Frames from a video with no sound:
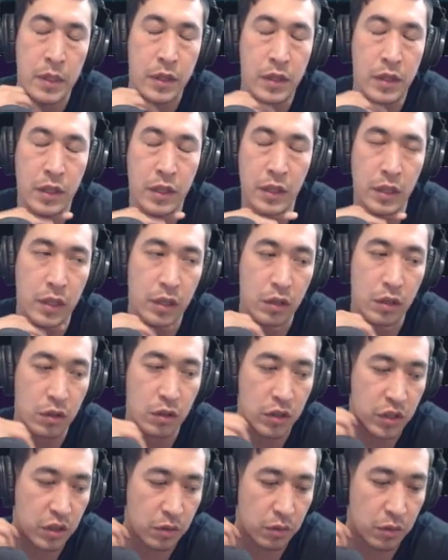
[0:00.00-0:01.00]
the you,
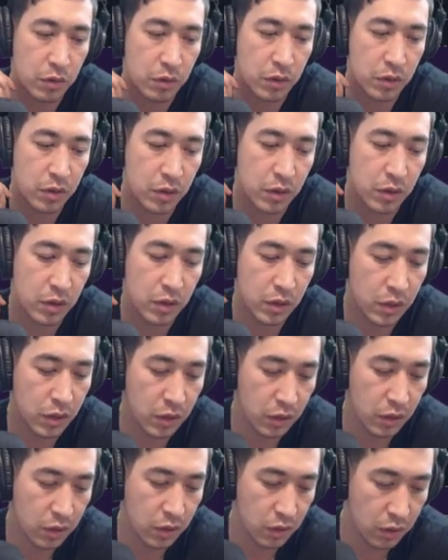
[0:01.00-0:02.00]

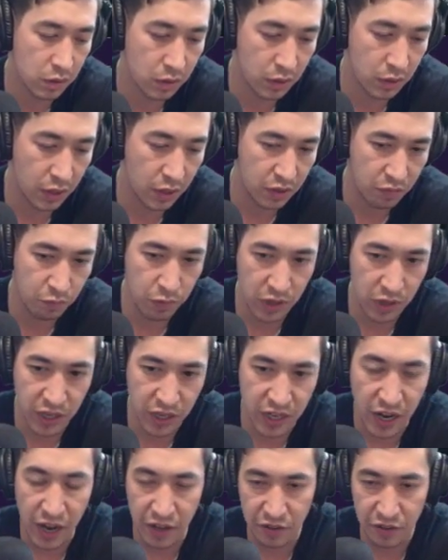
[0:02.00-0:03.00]
it's really
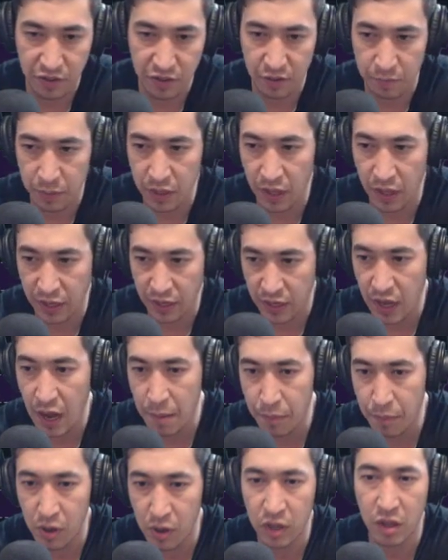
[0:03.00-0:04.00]
nice to be like, yeah, I
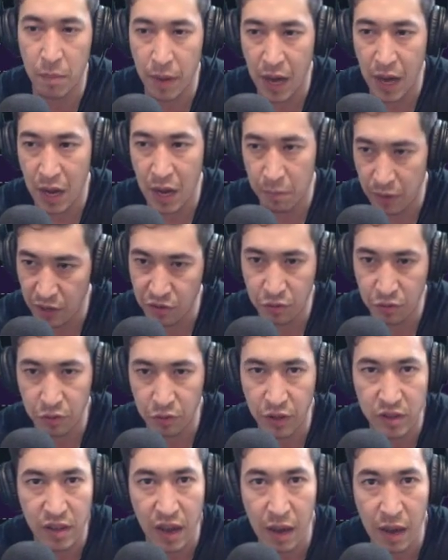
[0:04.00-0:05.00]
bought the bottom and I sold the
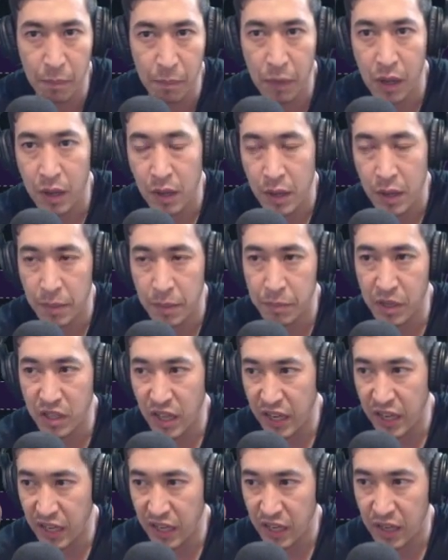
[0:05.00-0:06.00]
top, but
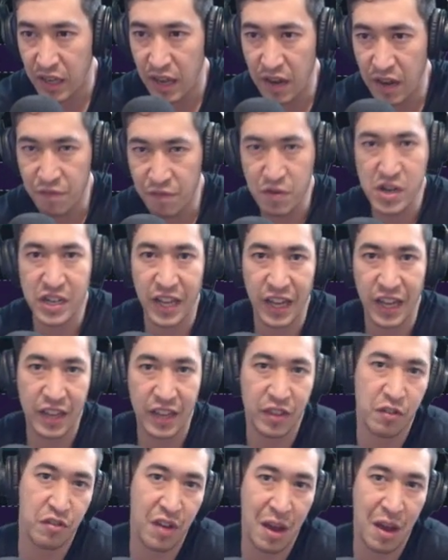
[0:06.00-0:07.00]
like every day
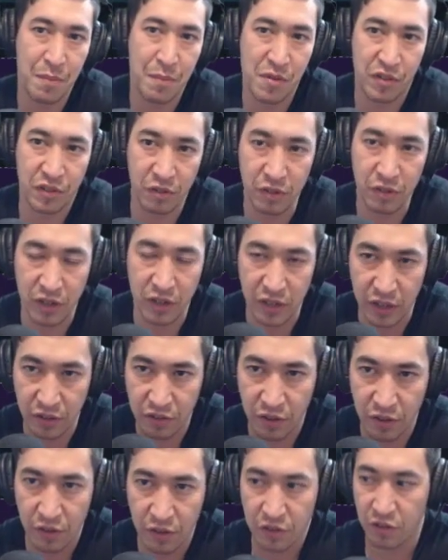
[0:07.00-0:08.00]
there's opportunities.
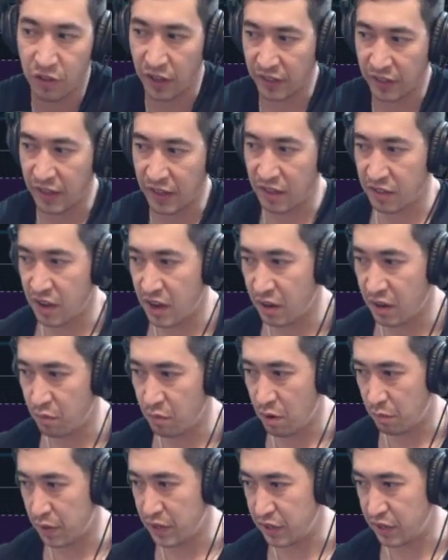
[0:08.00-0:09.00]
So like that's kind of
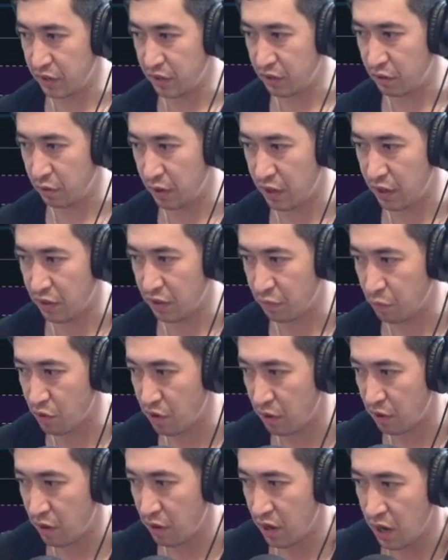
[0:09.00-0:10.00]
what we do is
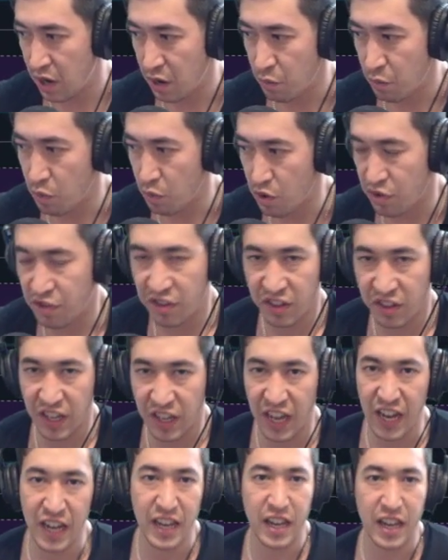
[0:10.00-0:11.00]
we're
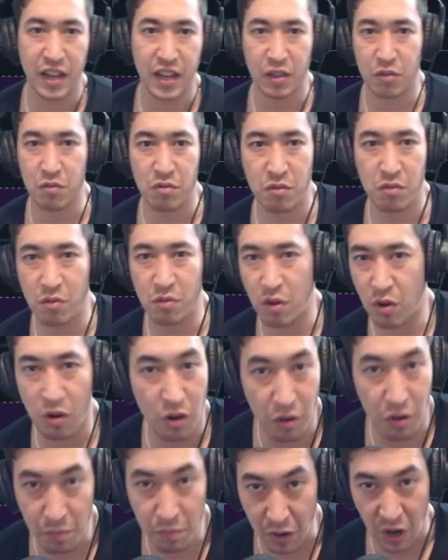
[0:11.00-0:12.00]
scanning through
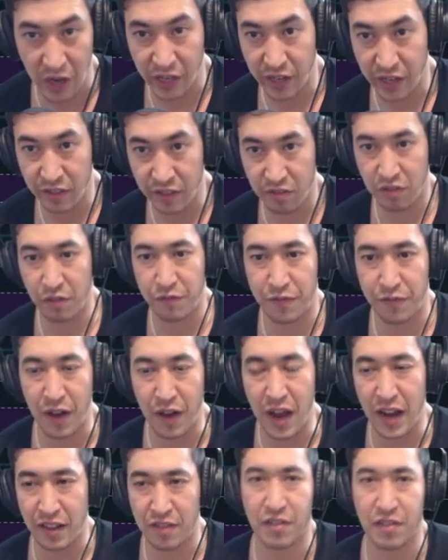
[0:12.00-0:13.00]
all markets to
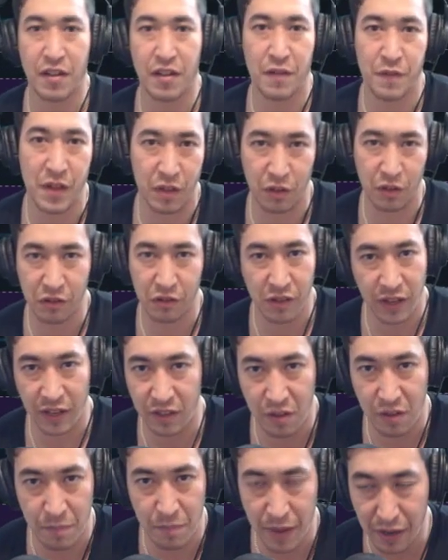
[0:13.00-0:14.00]
find stuff that looks like
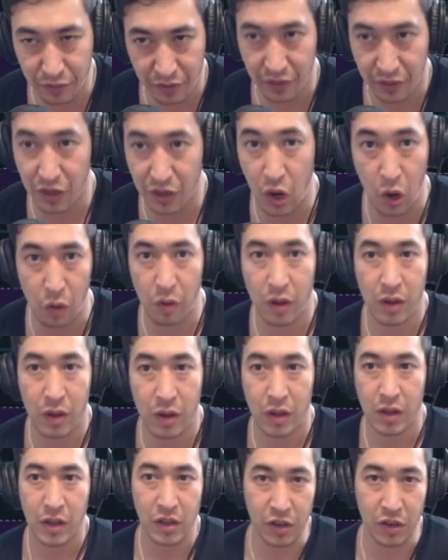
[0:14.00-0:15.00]
it's about to go,
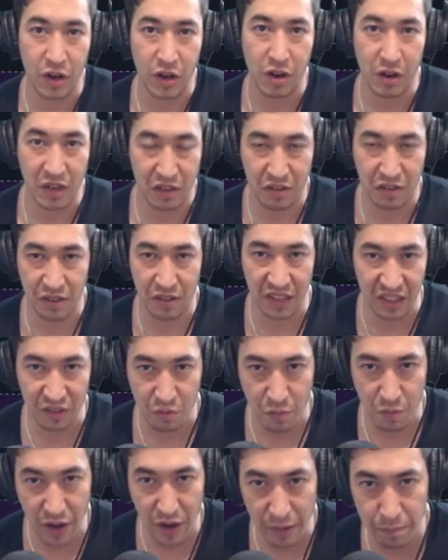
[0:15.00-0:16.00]
and is in the
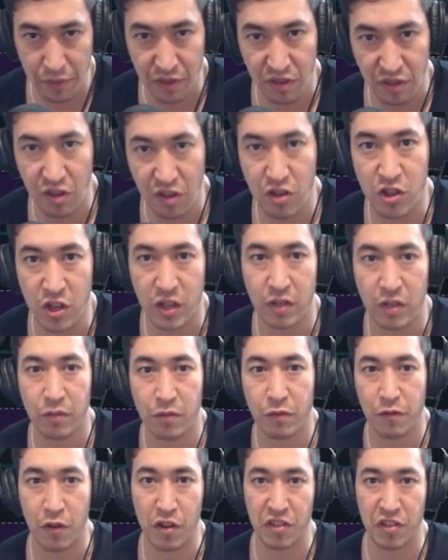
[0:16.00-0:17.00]
right position
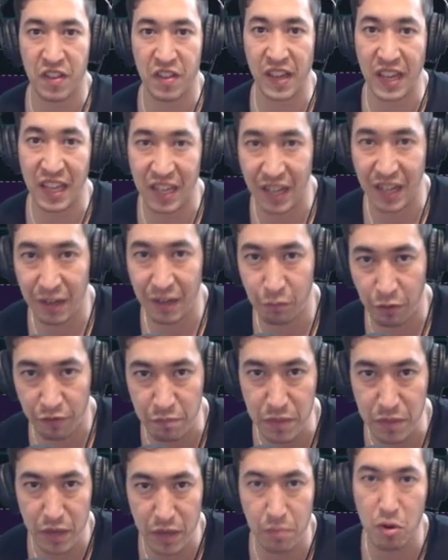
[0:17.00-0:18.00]
for us to get in with
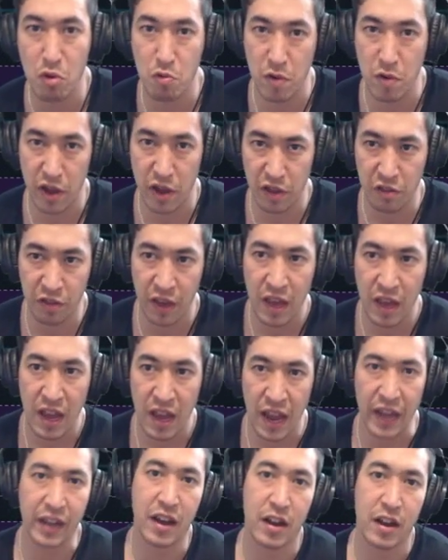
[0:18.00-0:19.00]
minimal risk and kind